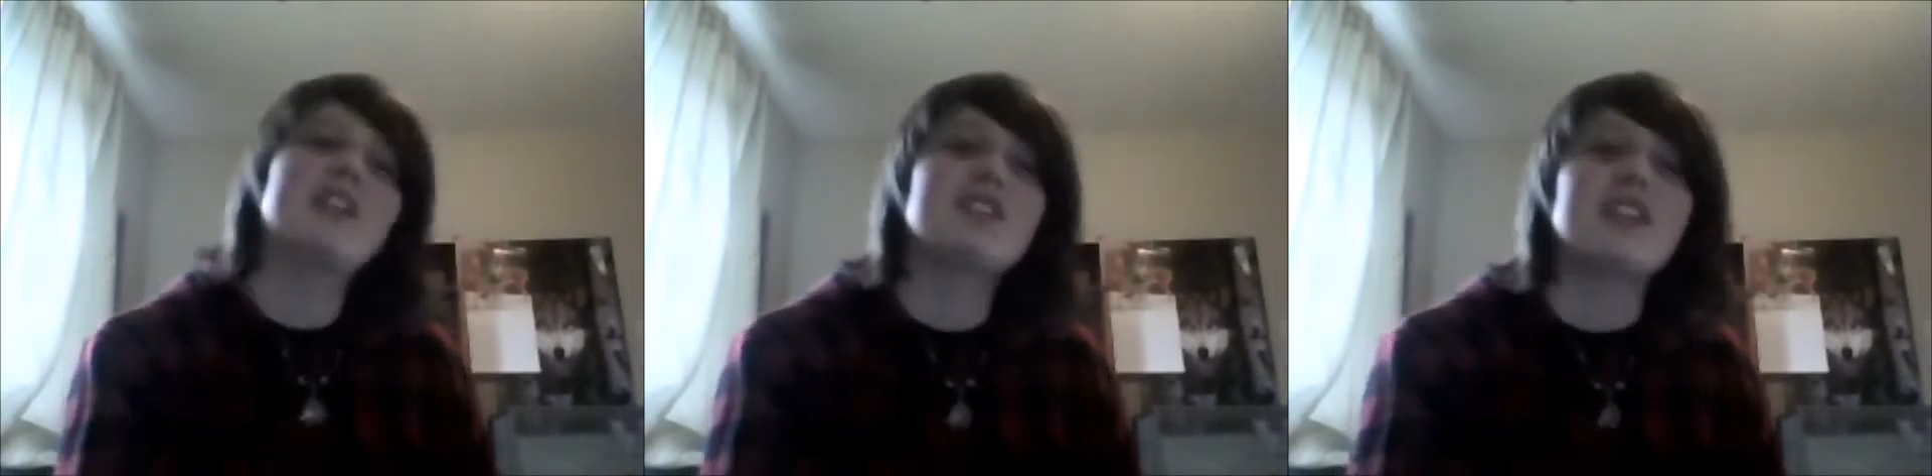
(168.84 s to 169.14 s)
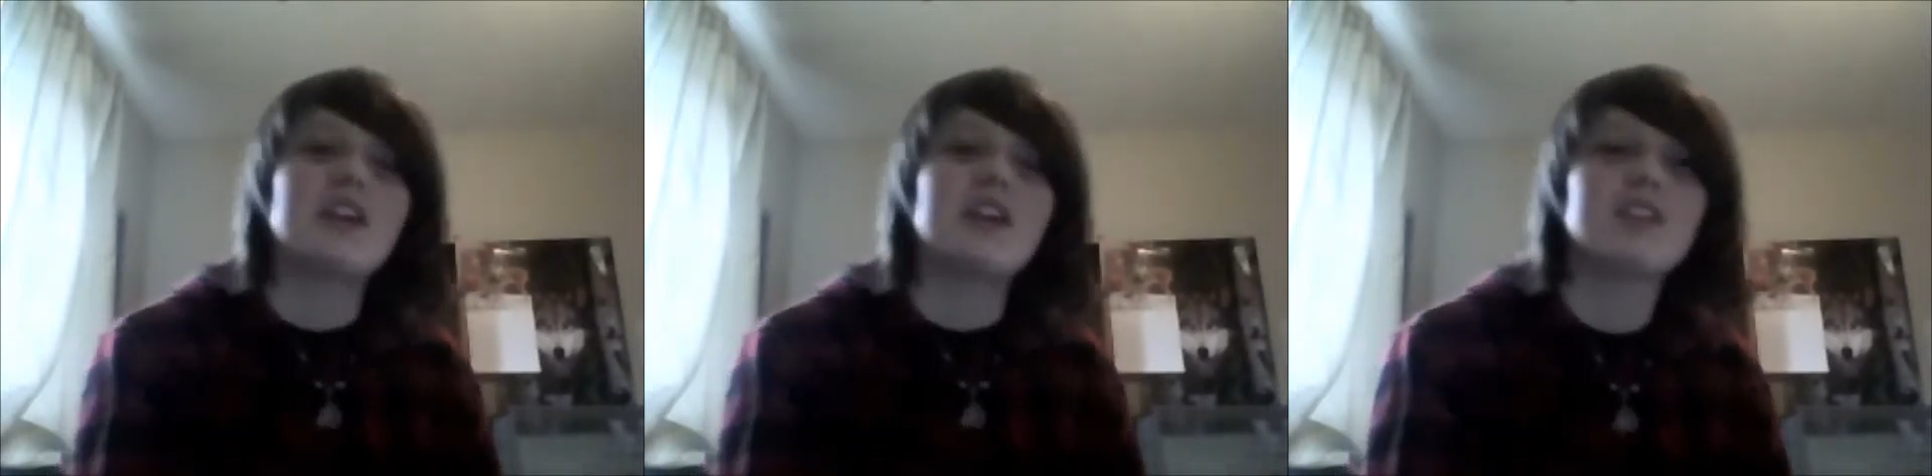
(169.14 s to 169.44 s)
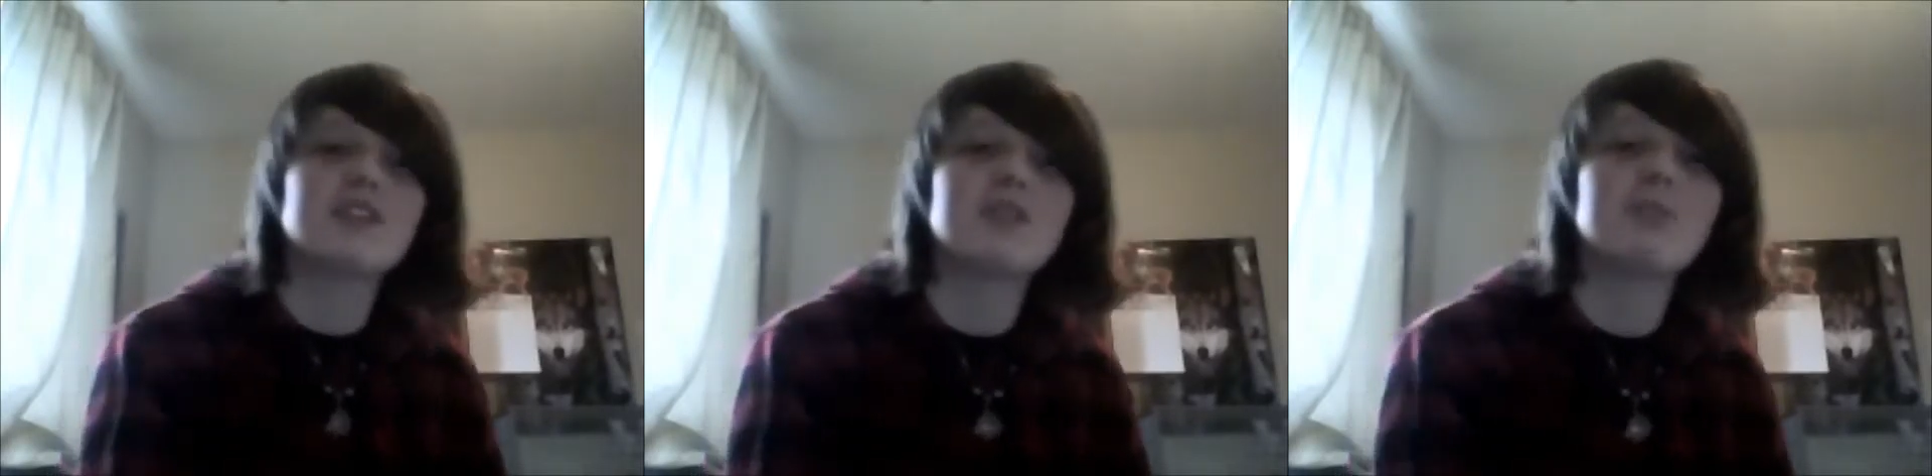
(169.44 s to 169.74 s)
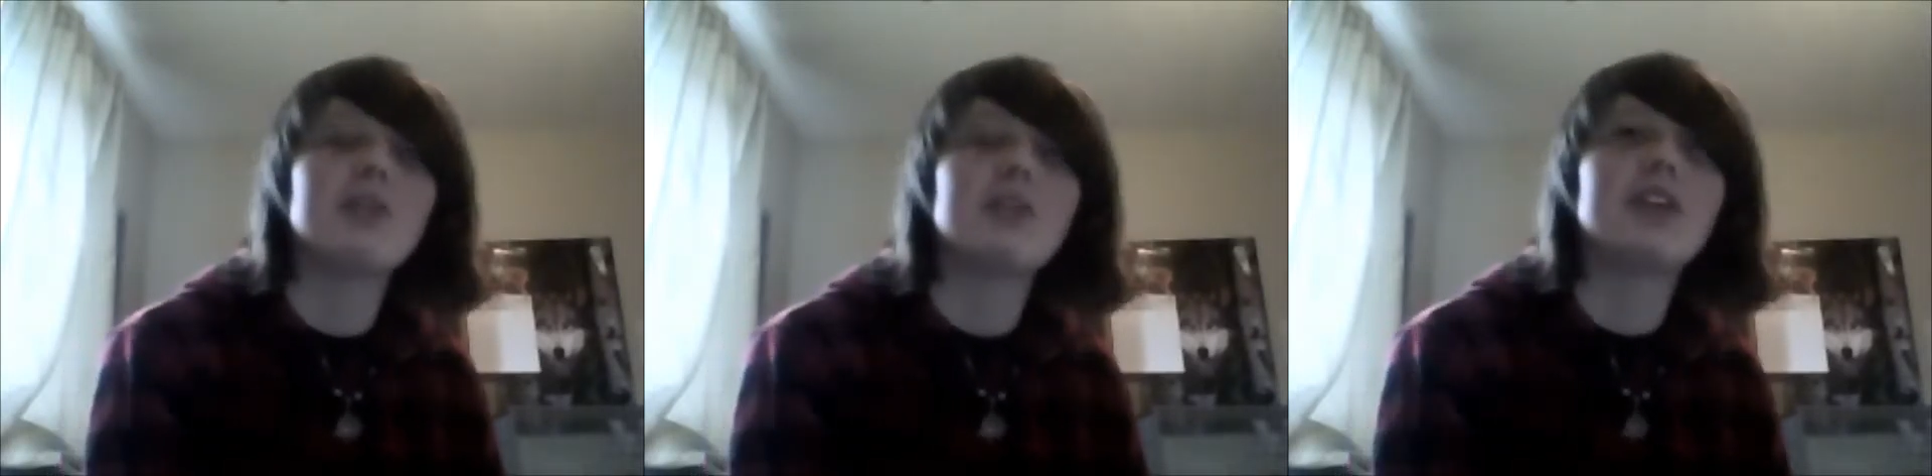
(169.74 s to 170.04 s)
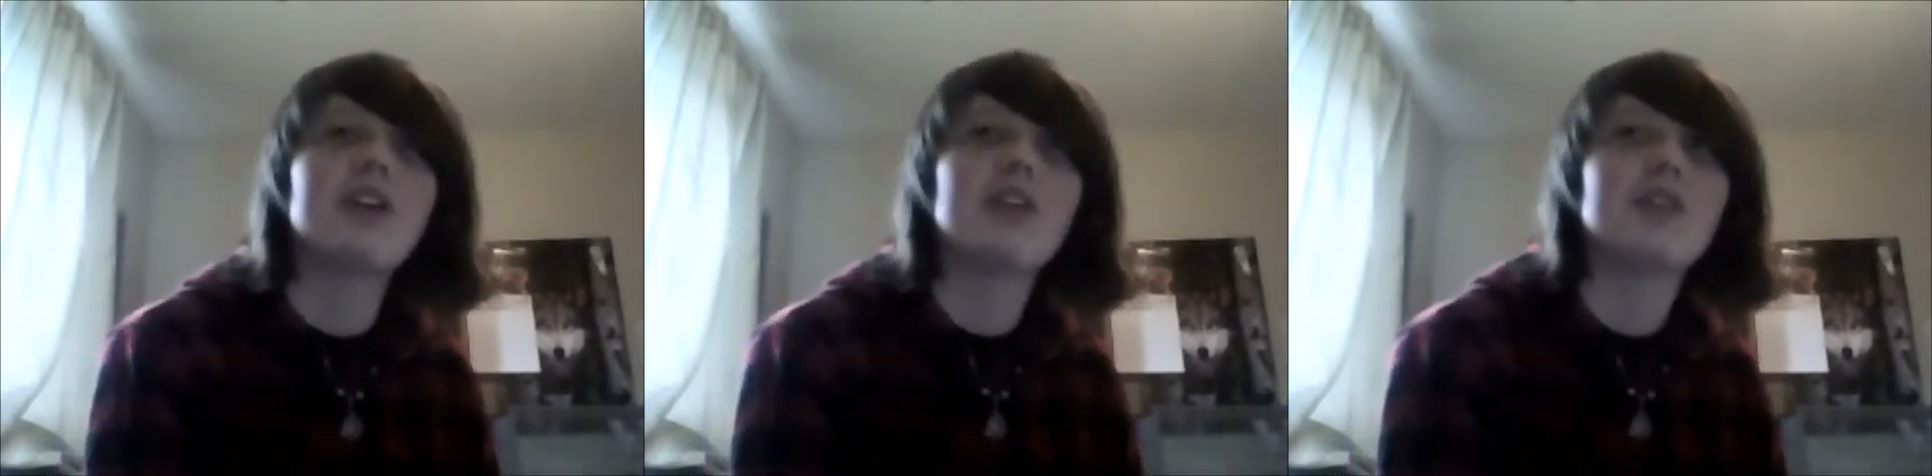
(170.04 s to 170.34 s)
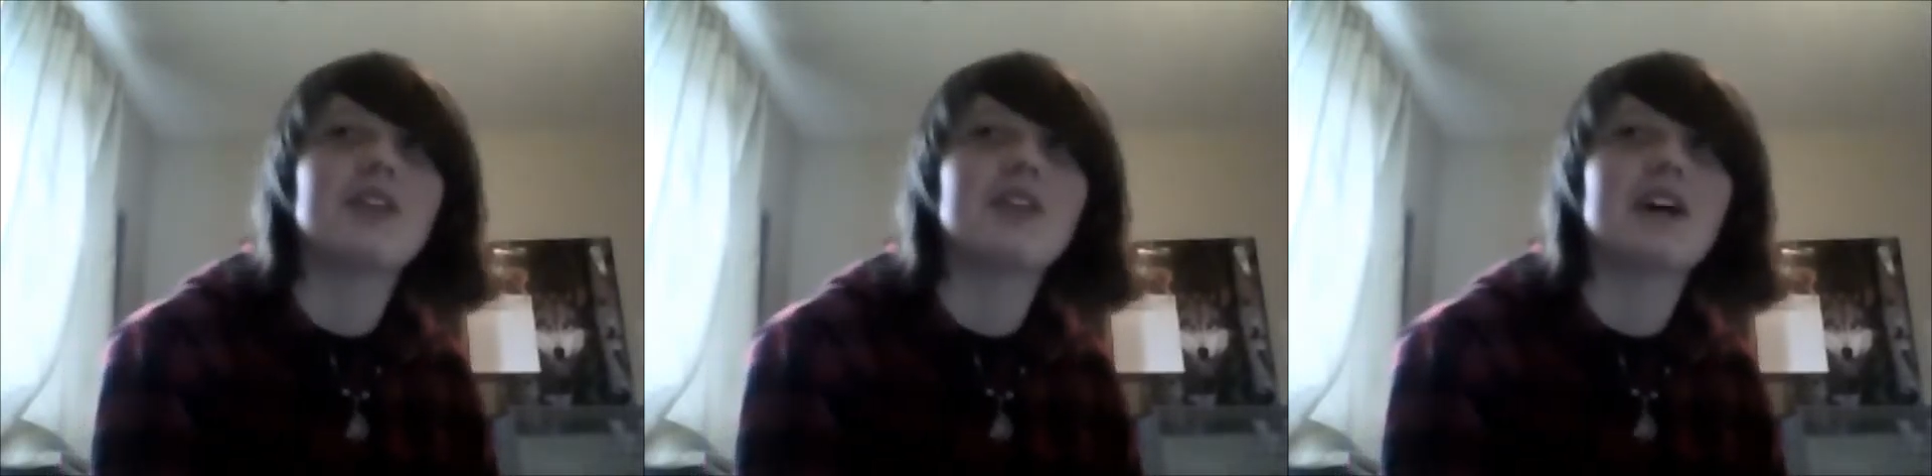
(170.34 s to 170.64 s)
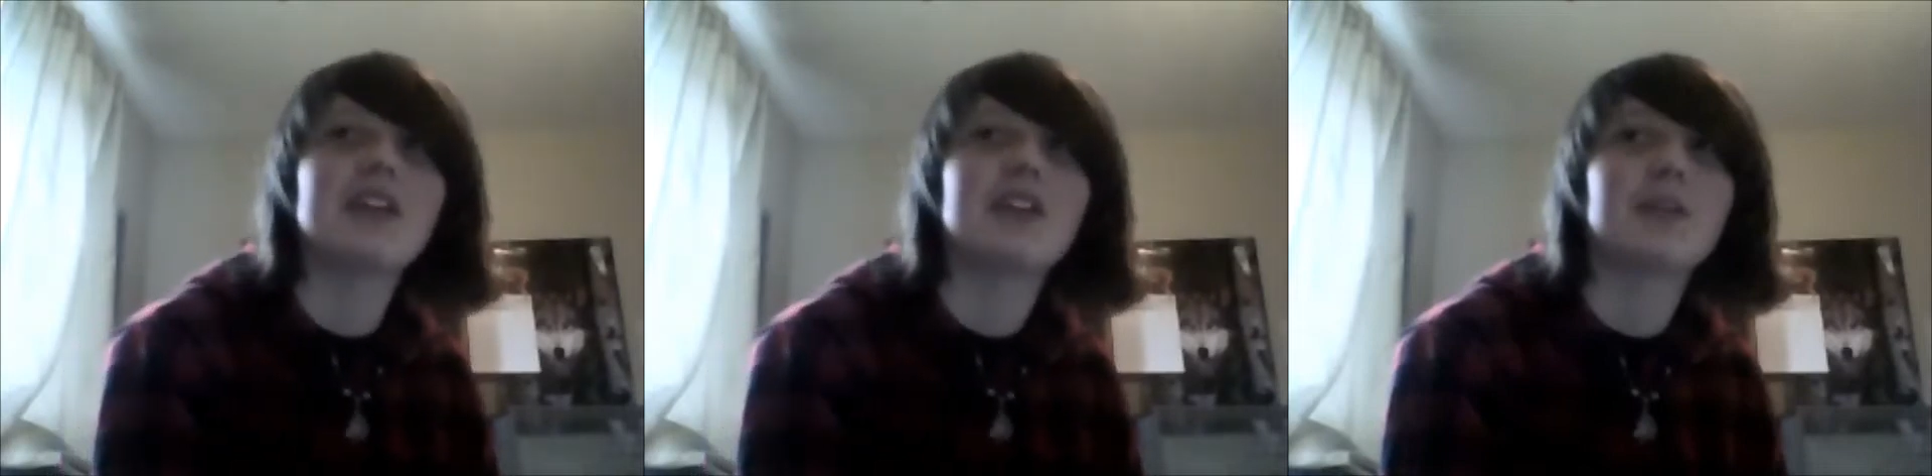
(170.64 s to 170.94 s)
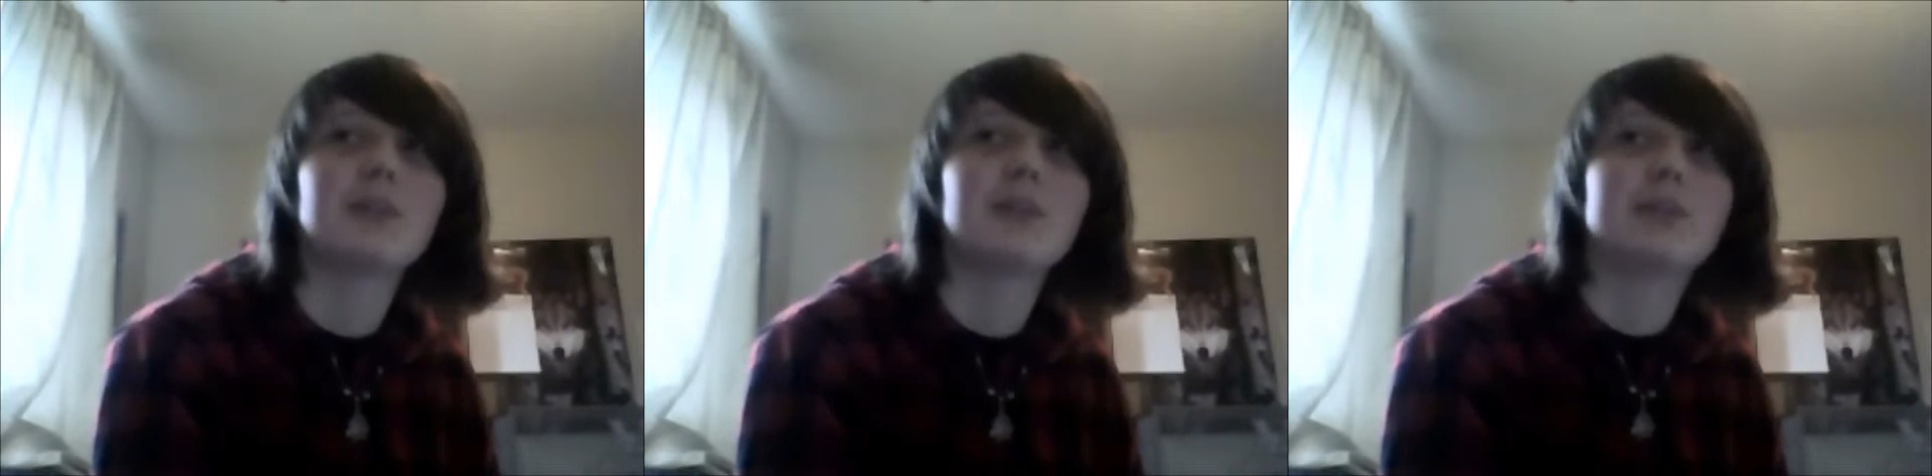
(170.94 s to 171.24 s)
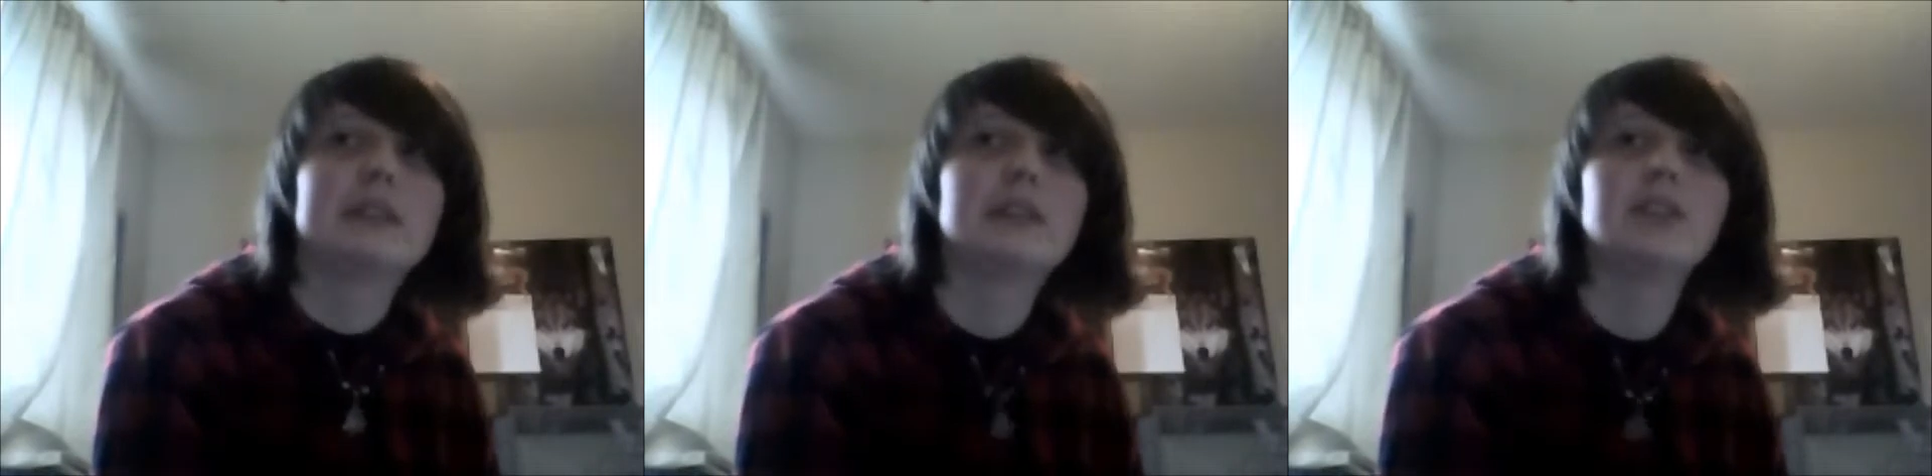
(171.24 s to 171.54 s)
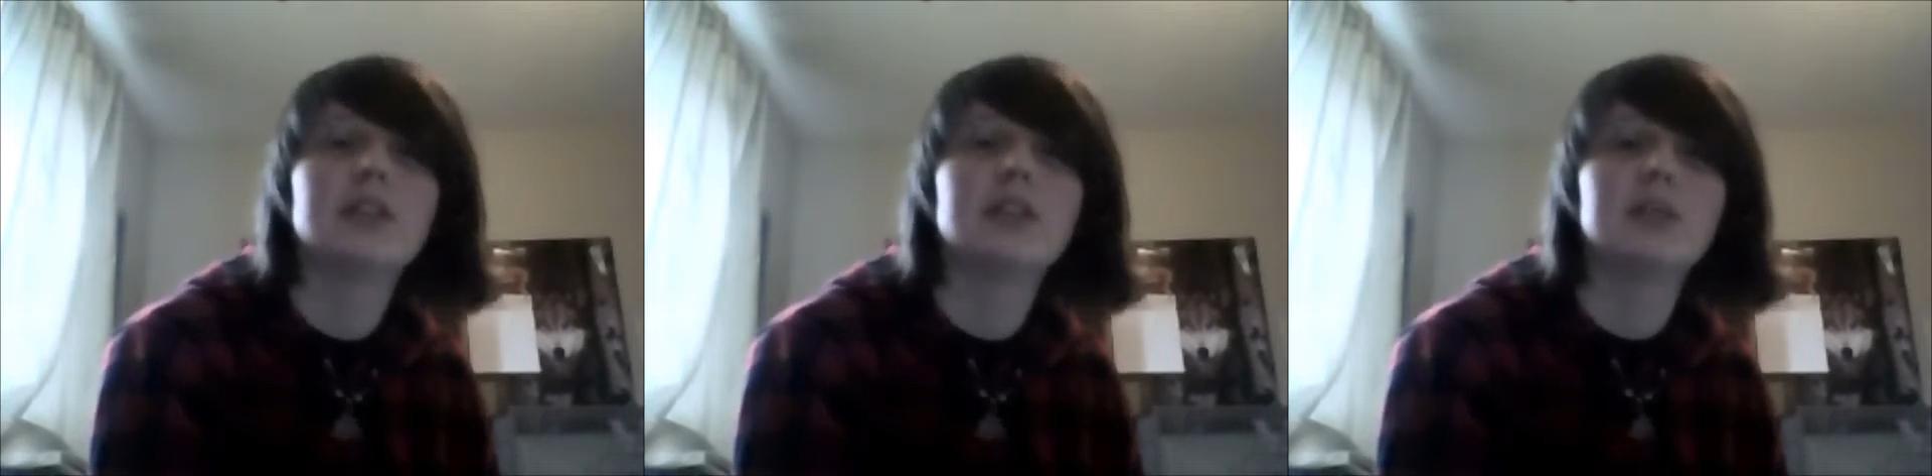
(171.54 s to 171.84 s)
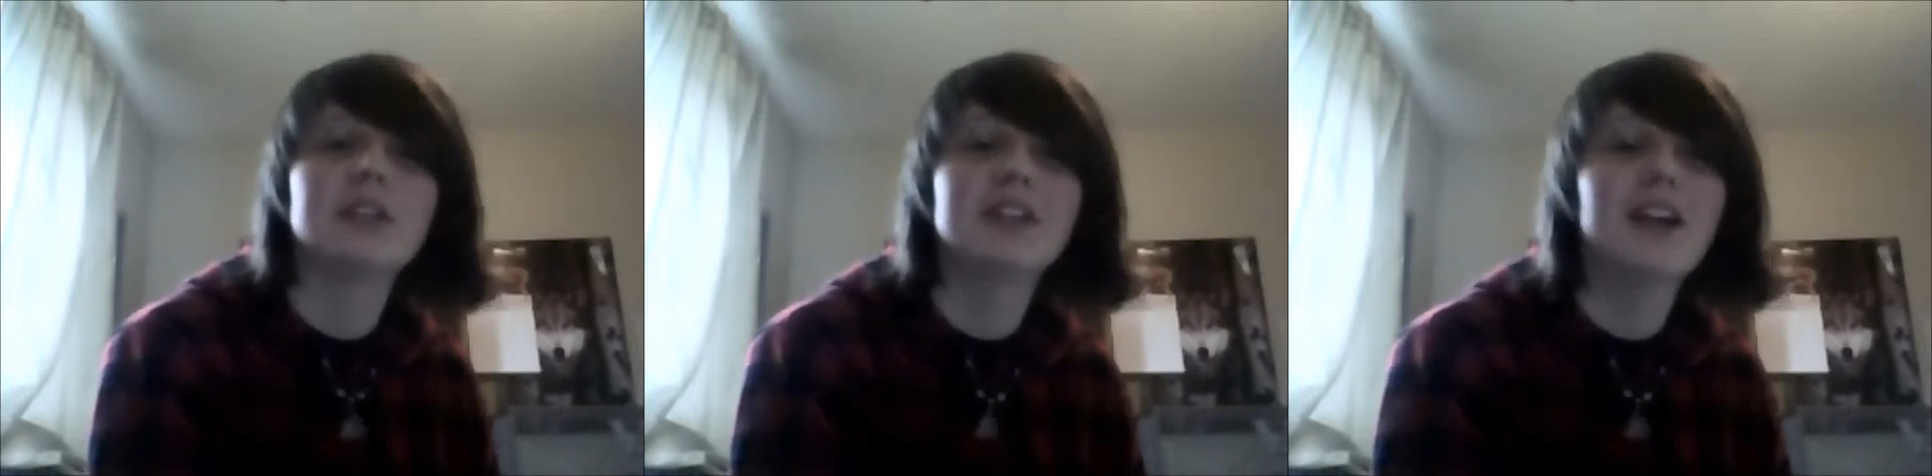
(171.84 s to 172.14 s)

steaks, but other than that, not really.